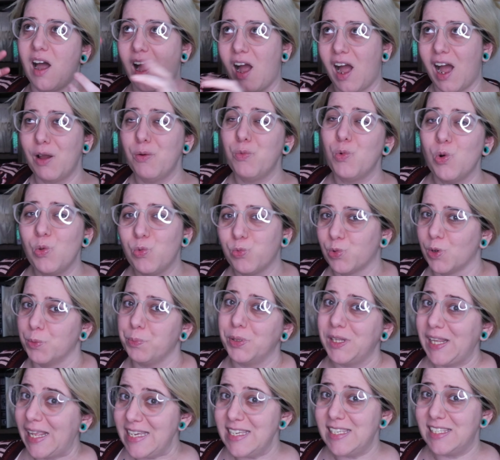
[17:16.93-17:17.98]
I will
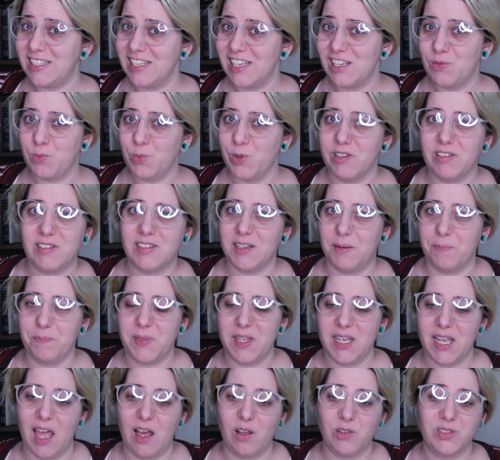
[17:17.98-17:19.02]
replace it with
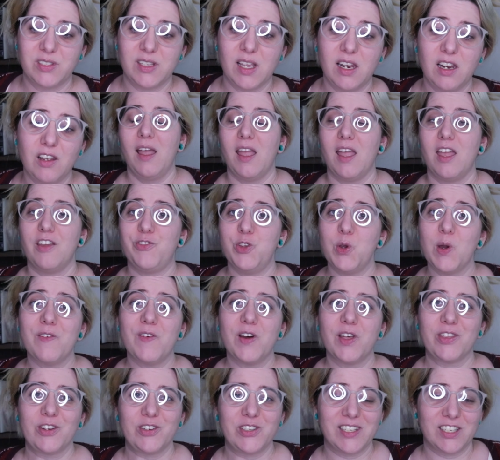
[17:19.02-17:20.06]
something else. If you have
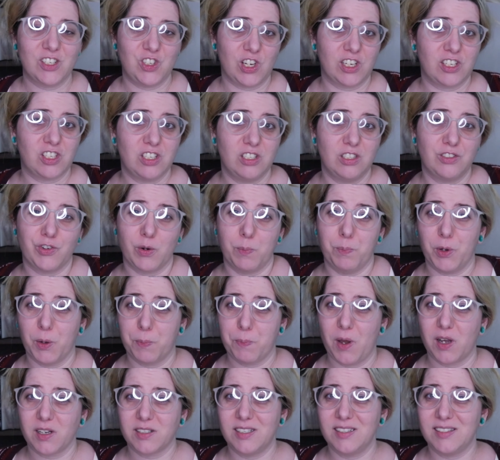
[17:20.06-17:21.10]
other suggestions for
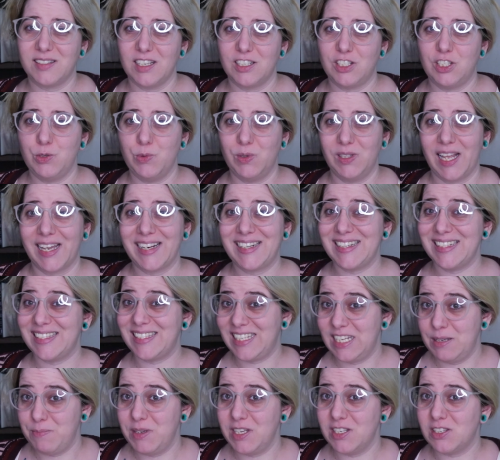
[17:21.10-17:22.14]
book boxes that you would like to
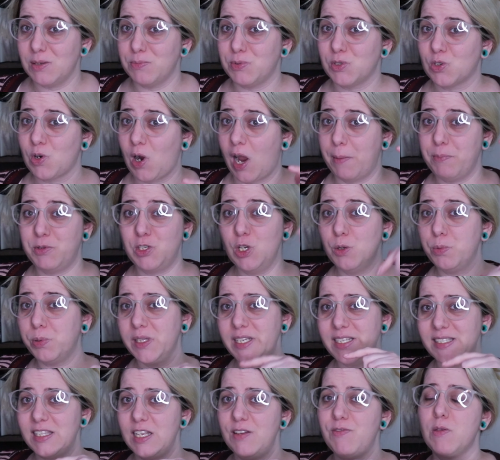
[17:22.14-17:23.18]
see me subscribe to,
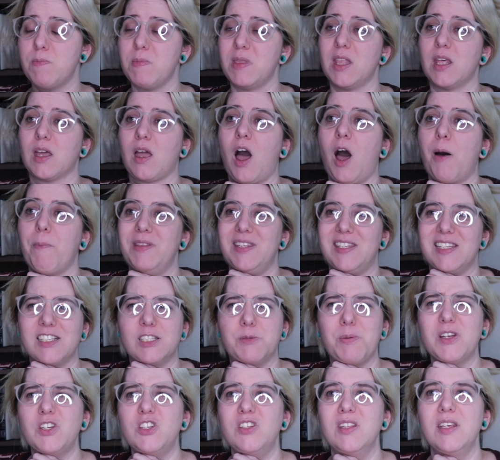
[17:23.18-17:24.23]
please leave them in the comments,
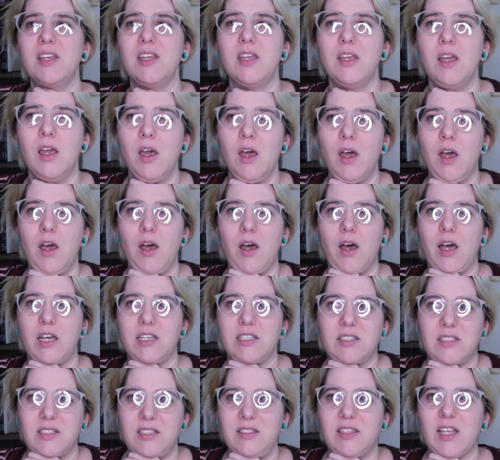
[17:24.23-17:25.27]
especially
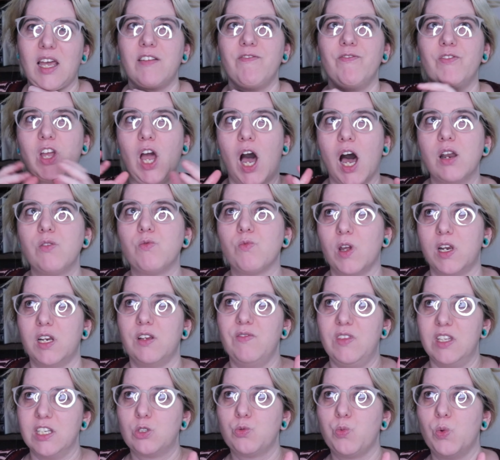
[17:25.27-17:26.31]
uh, since I've gotten rid
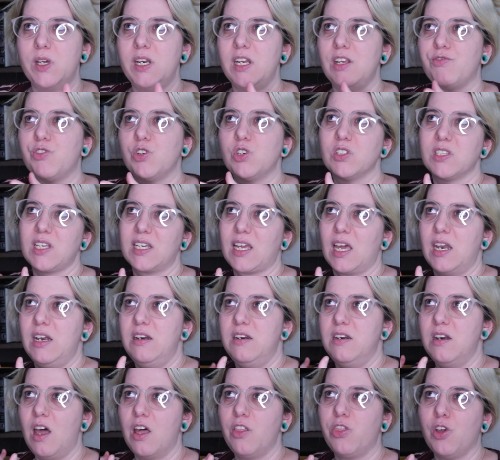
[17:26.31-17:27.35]
of this one, if there's like
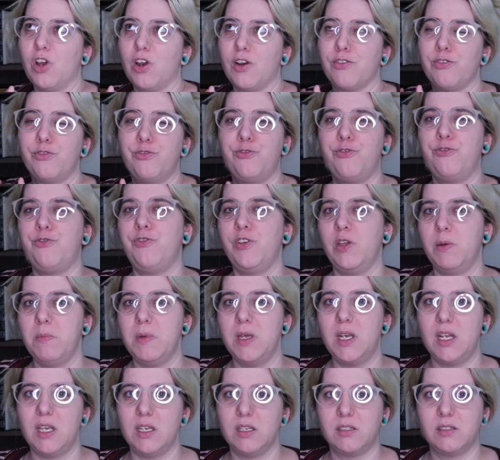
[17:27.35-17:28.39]
another
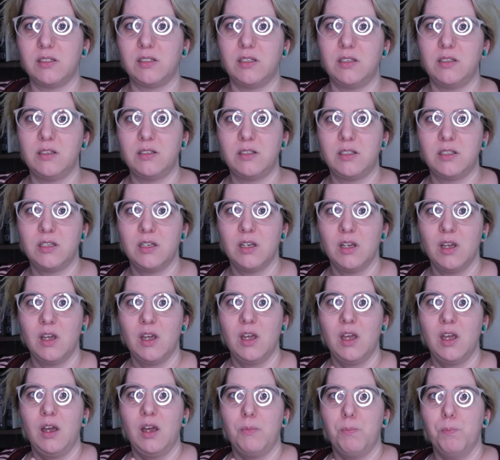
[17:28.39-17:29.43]
feminist
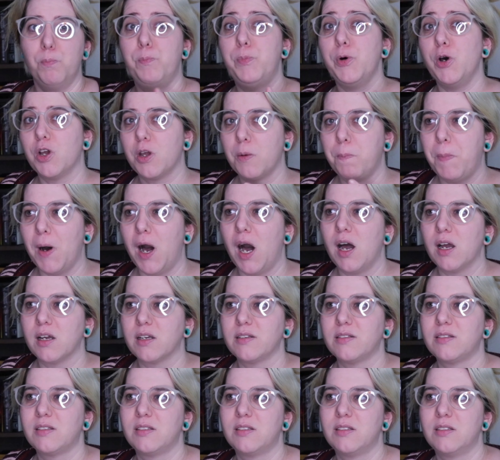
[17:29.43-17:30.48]
book
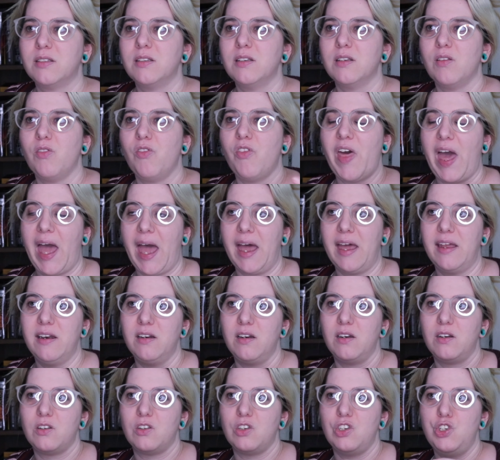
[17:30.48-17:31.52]
box that
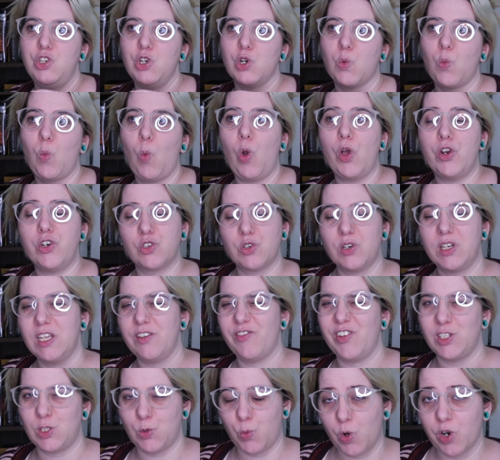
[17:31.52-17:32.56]
you're wondering
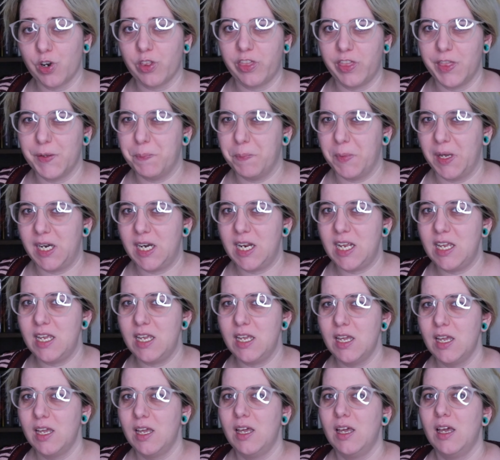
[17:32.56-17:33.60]
if it's worth the
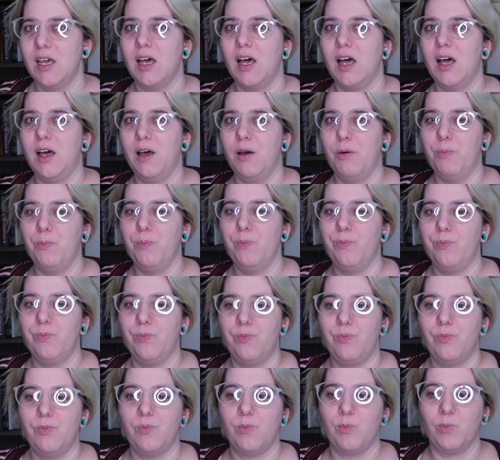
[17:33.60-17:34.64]
money, um,
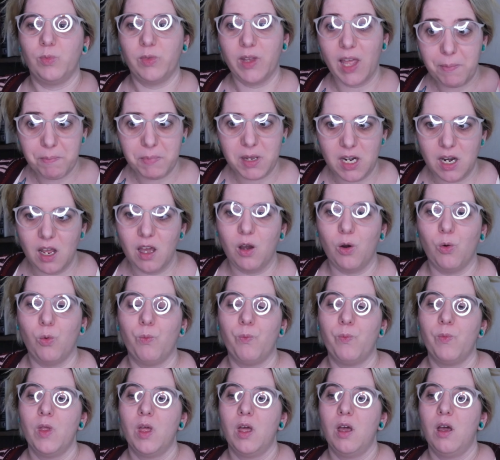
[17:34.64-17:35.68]
let me know.